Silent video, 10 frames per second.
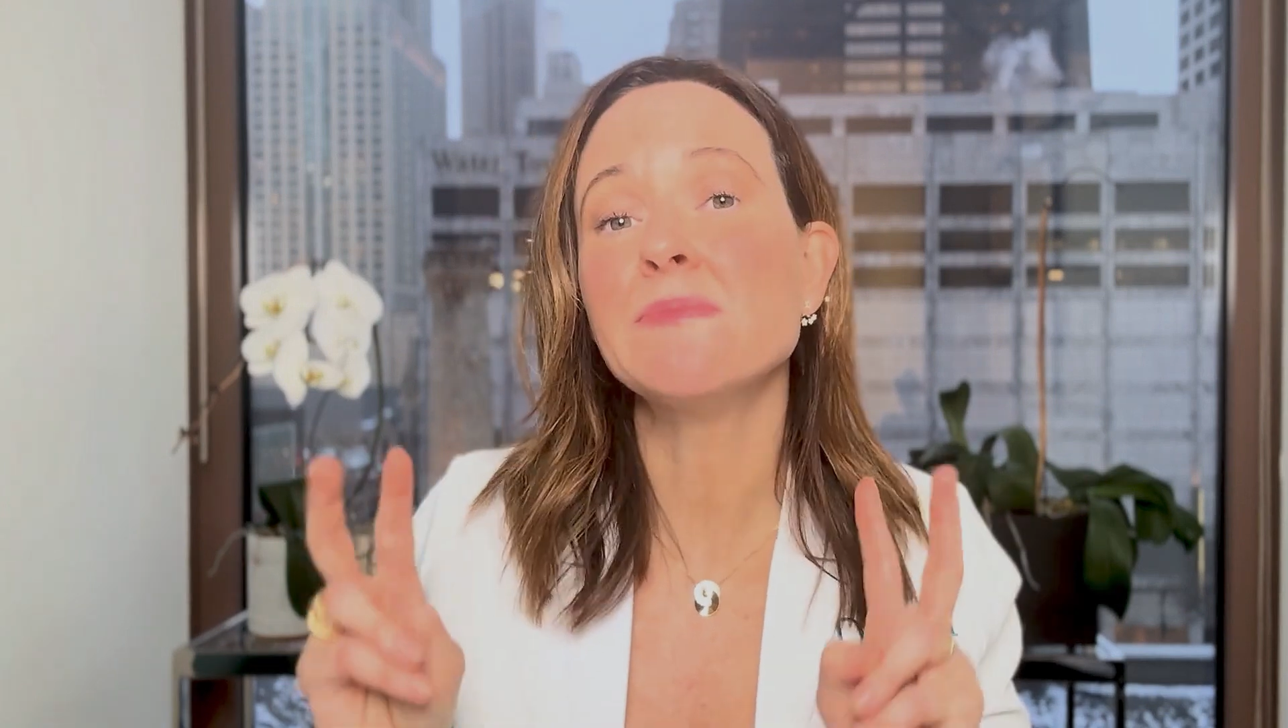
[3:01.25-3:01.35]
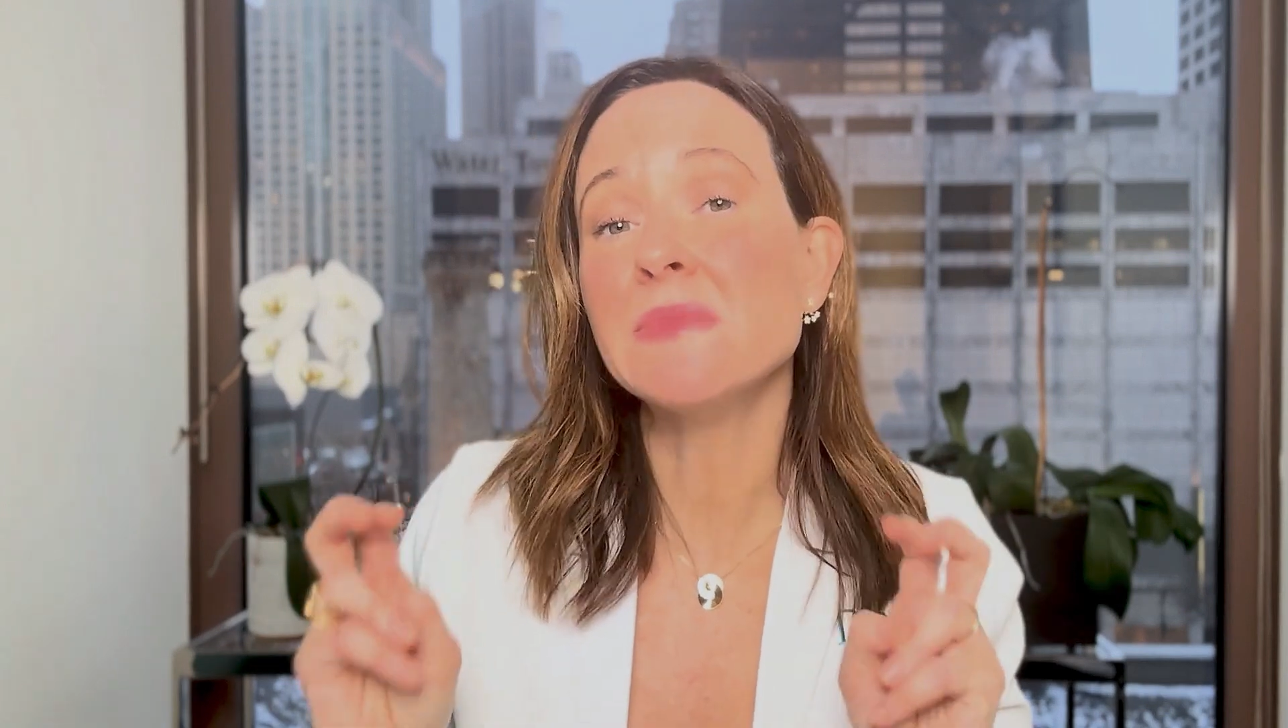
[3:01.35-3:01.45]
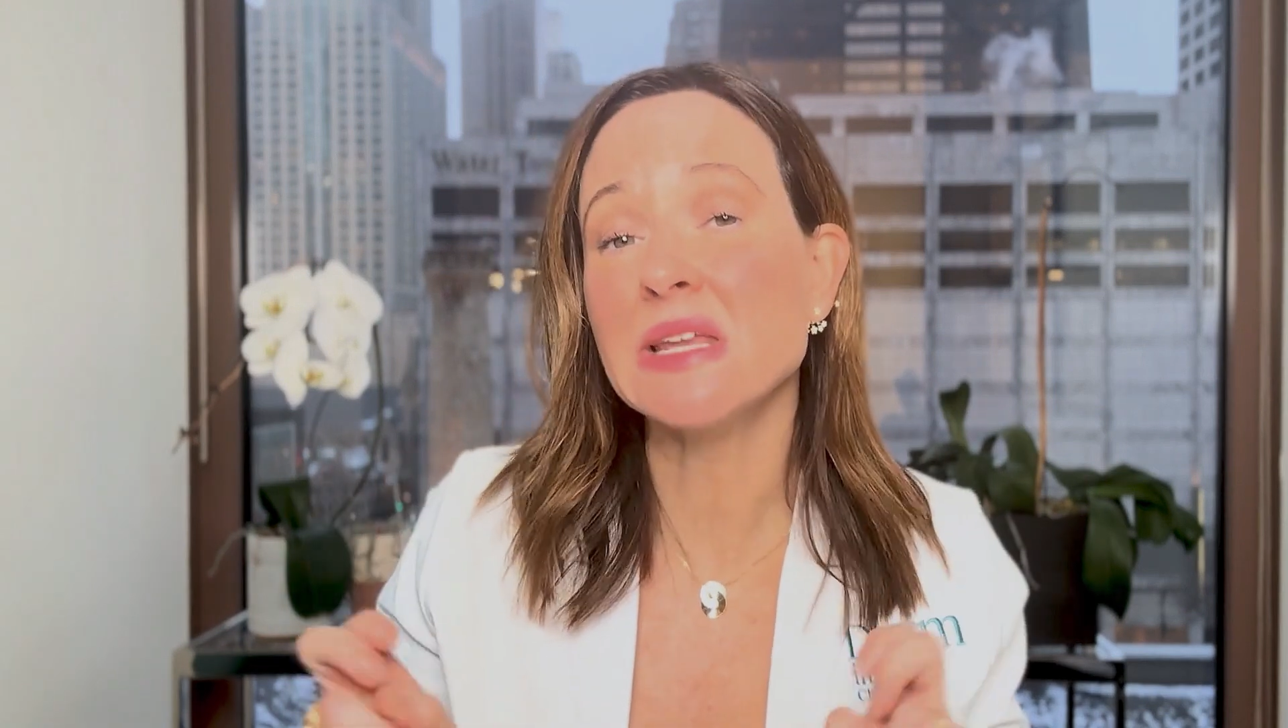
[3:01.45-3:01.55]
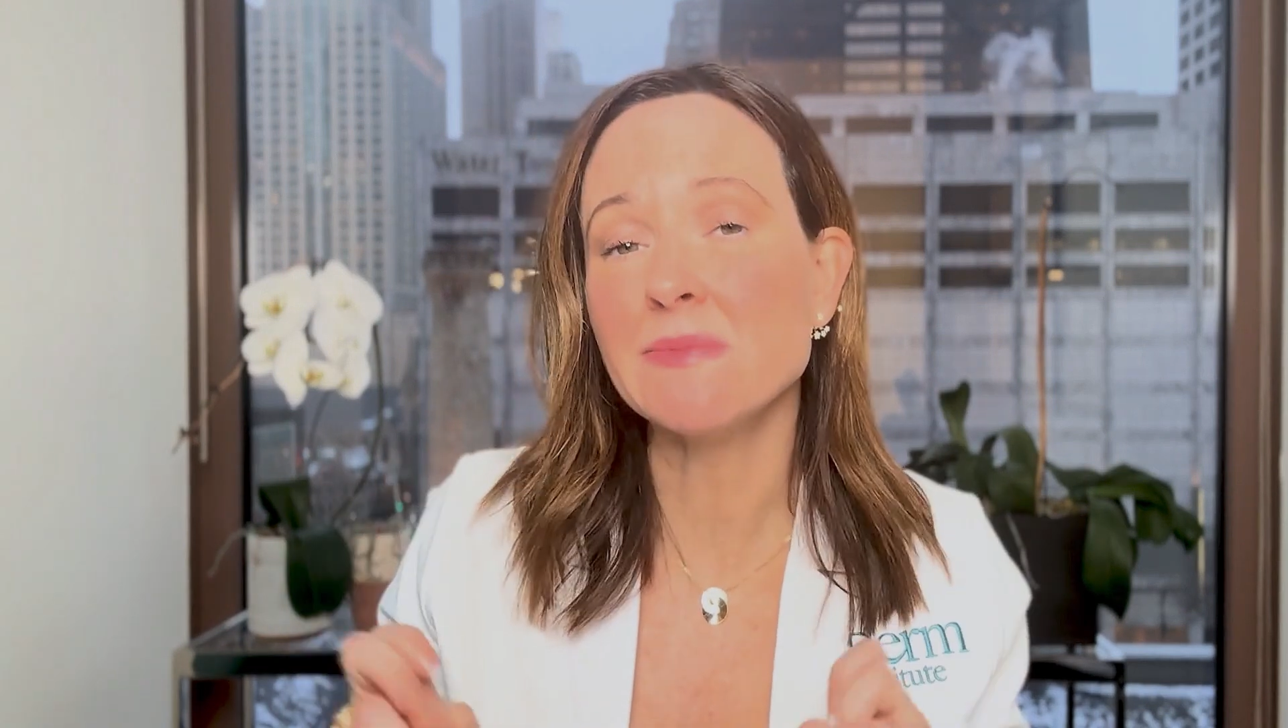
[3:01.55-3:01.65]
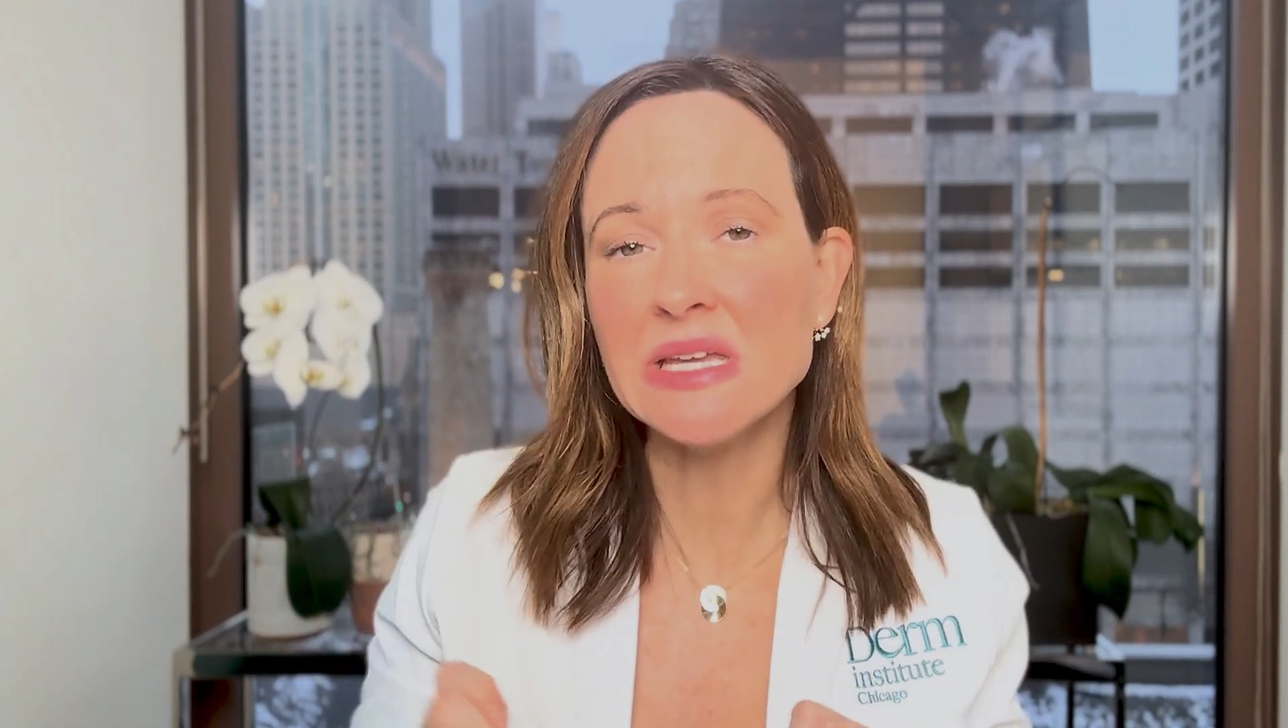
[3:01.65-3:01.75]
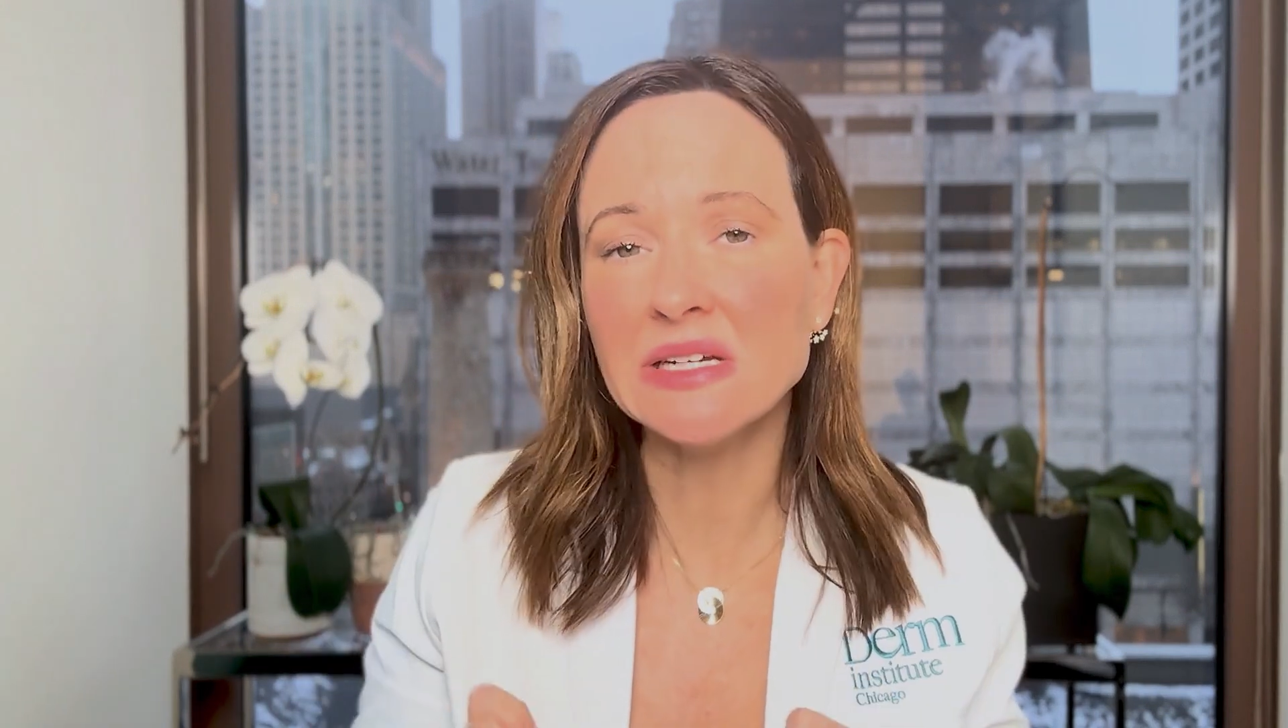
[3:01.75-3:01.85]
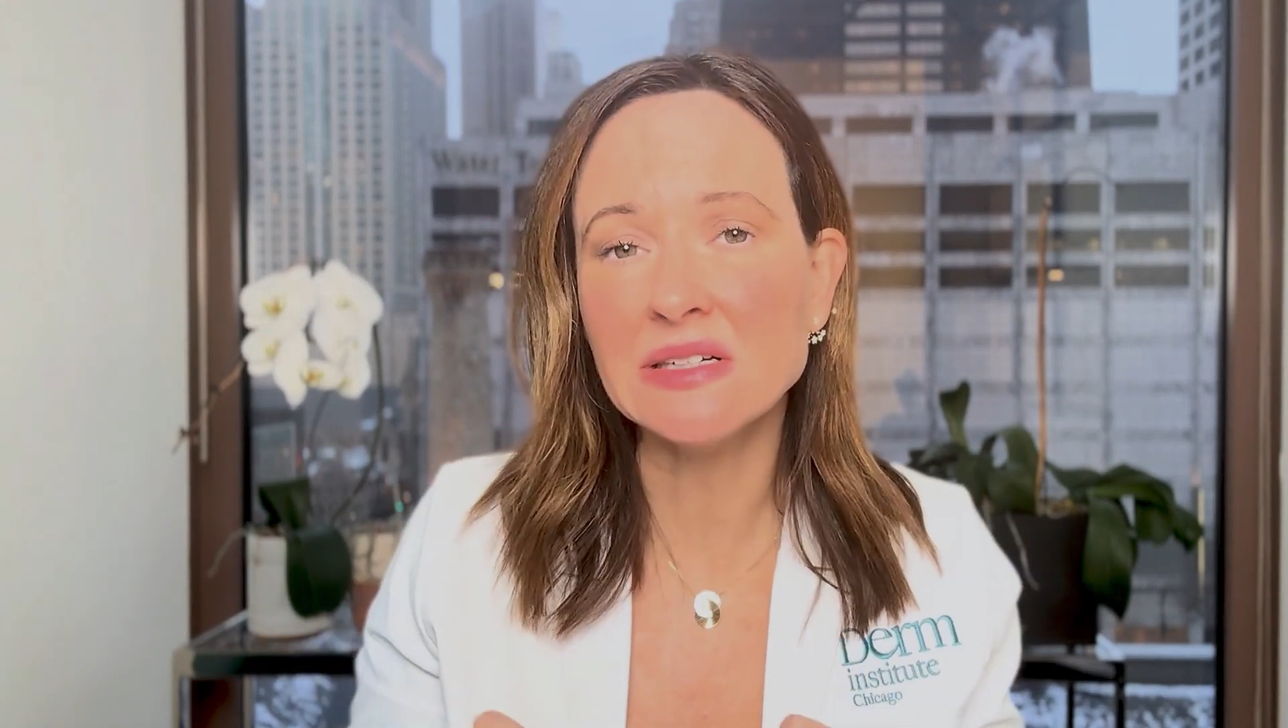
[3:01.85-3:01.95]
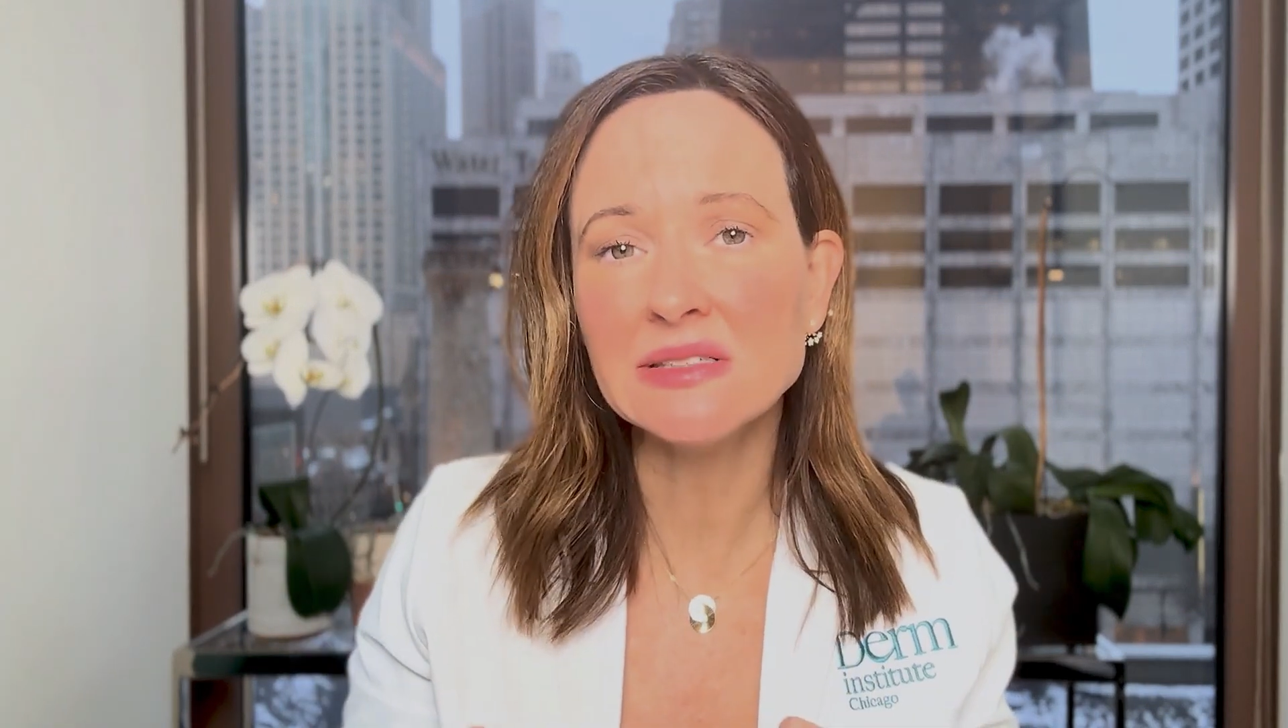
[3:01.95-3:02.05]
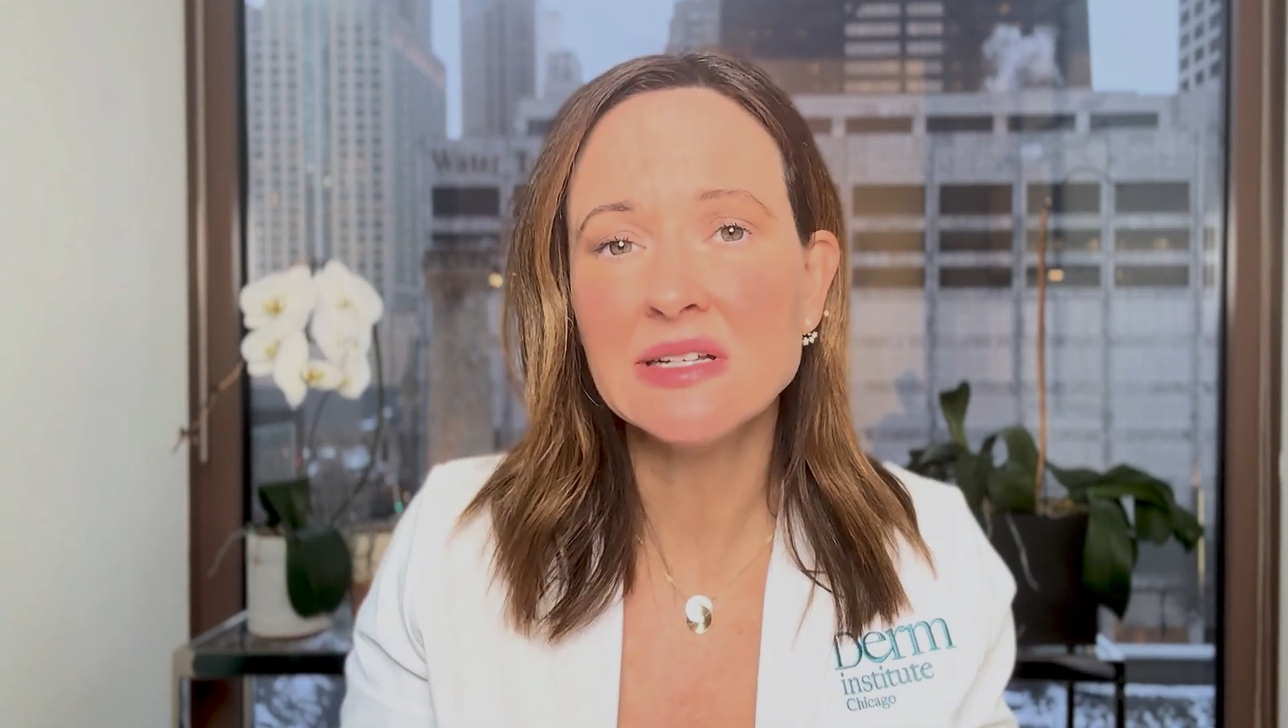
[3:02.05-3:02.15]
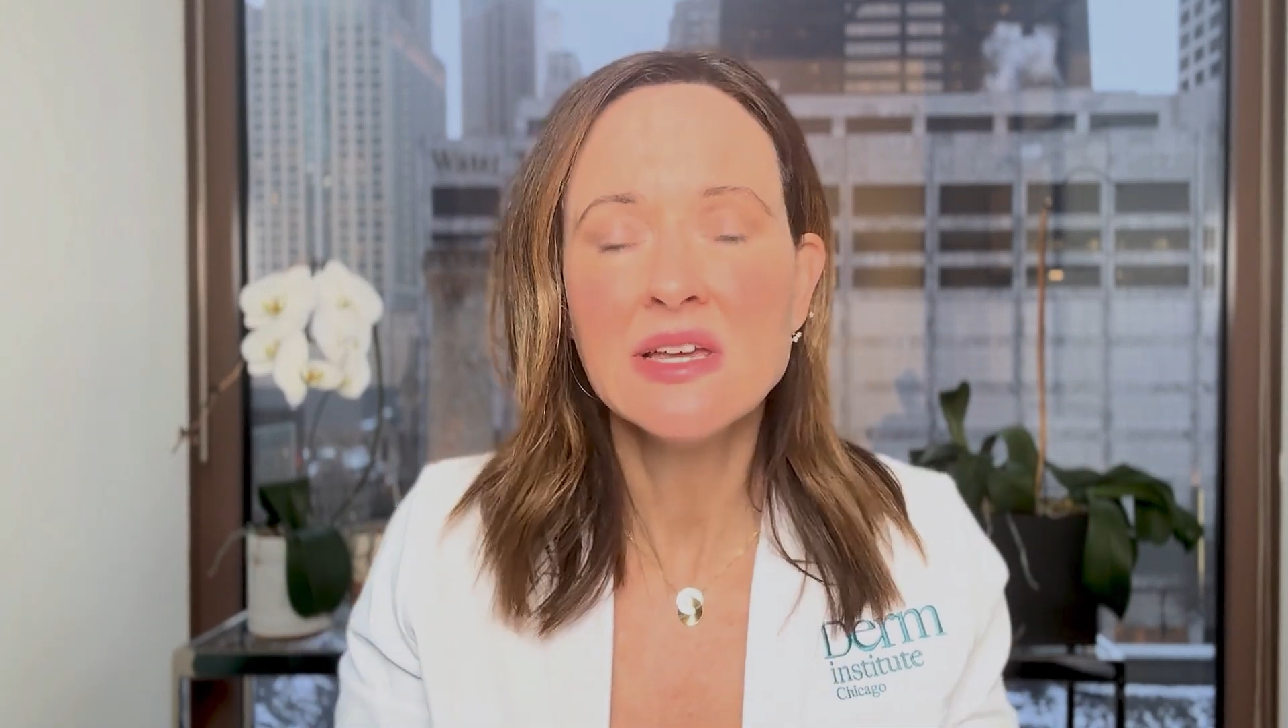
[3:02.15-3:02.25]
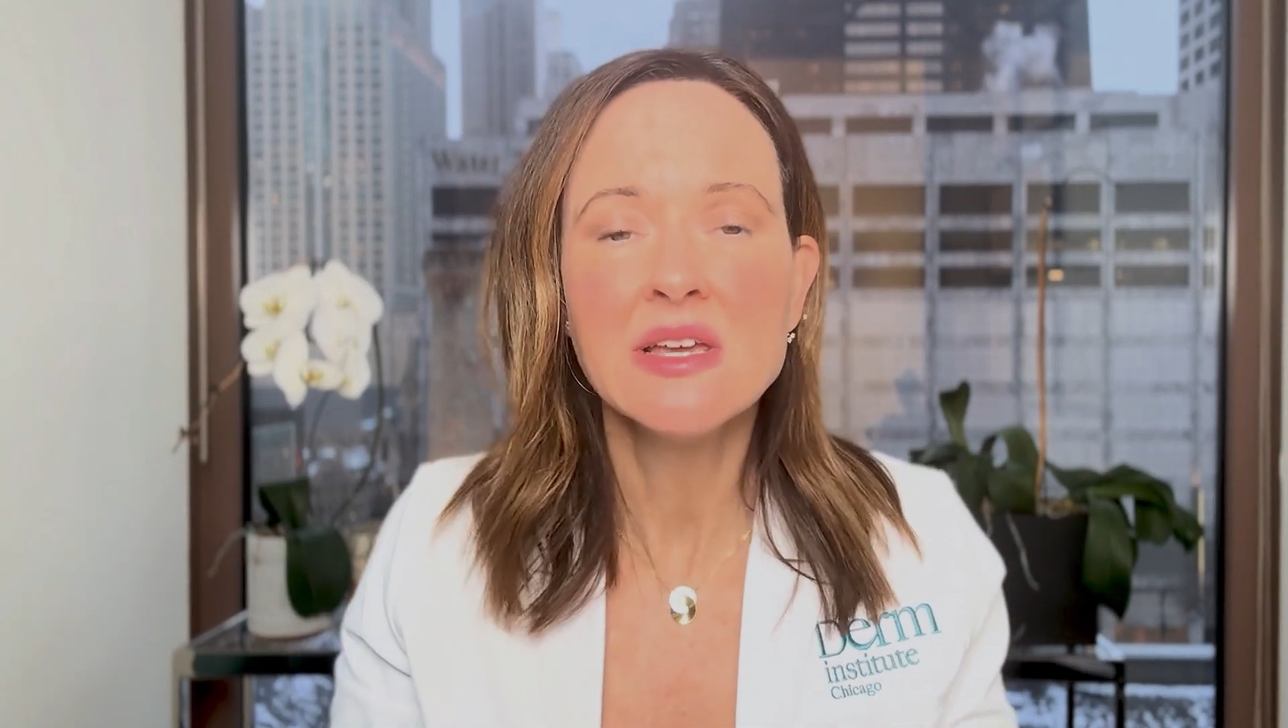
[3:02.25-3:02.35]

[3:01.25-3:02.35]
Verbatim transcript: mini peel.